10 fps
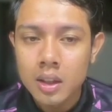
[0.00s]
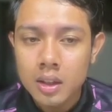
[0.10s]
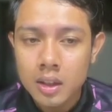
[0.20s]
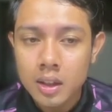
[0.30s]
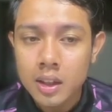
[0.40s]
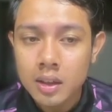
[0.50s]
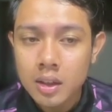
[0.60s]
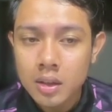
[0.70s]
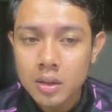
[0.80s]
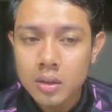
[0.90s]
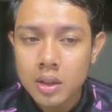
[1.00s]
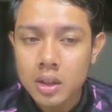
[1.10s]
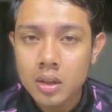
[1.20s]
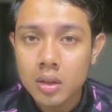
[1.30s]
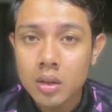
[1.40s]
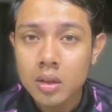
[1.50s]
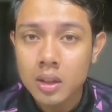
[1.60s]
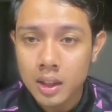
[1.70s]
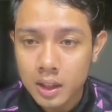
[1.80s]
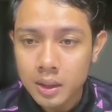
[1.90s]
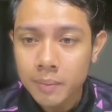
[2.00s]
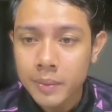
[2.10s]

connected to the cochlea